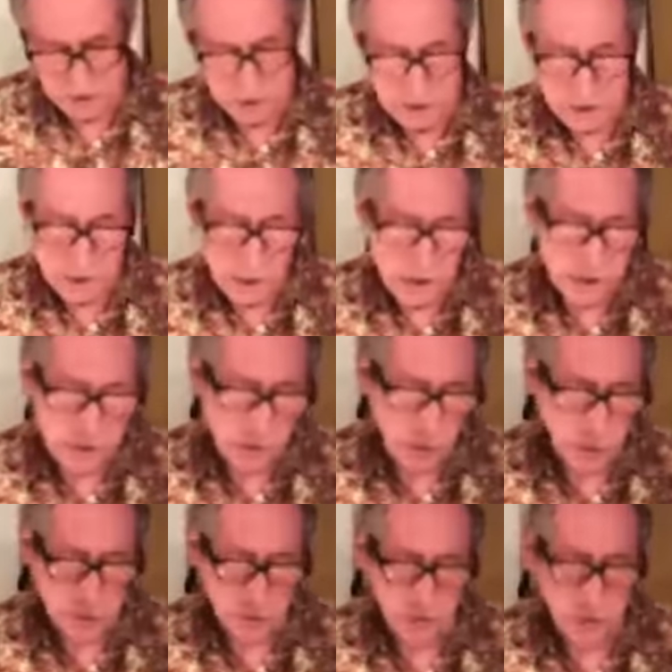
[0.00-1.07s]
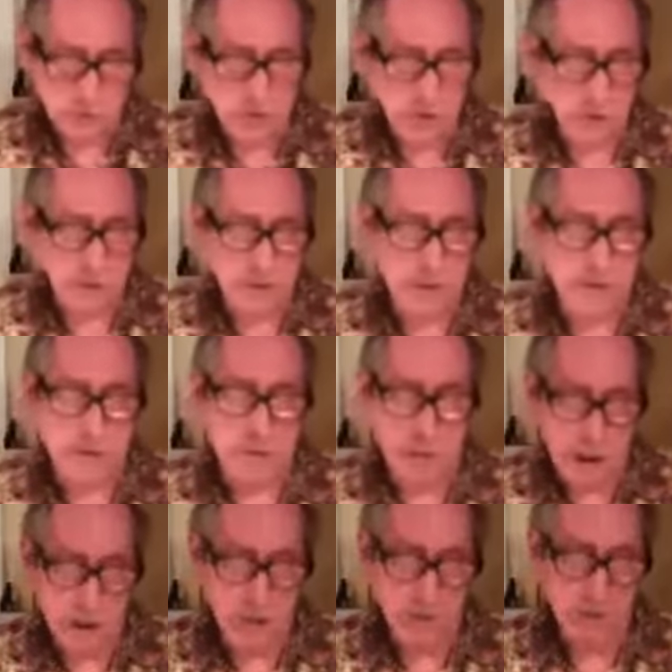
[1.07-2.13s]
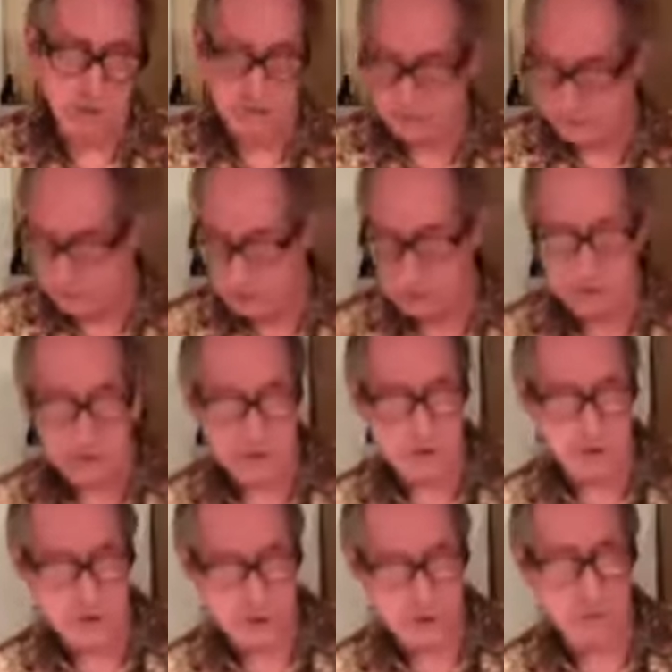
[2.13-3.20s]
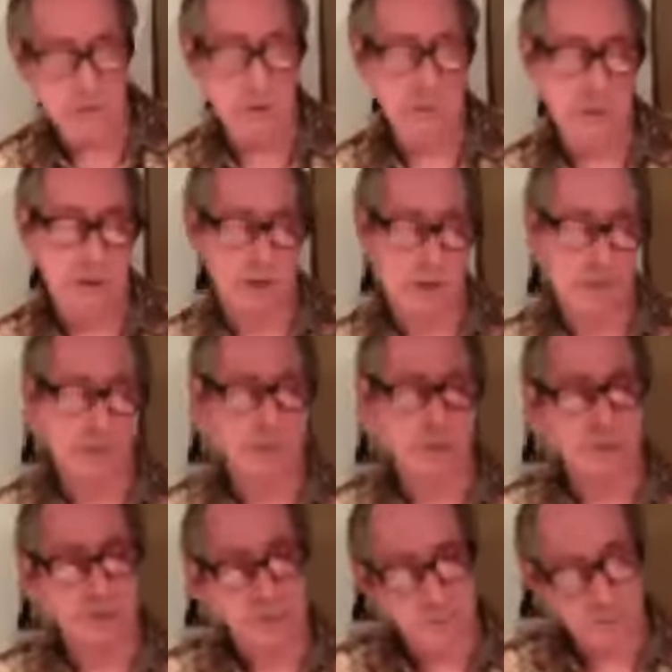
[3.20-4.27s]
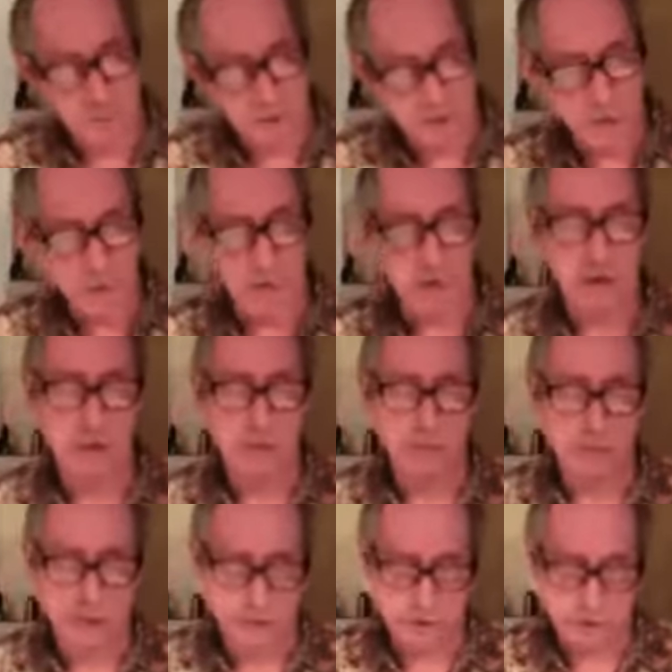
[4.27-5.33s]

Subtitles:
Adirondack's a wonderful material because it's powerful. The Let's is equally powerful, but much more complex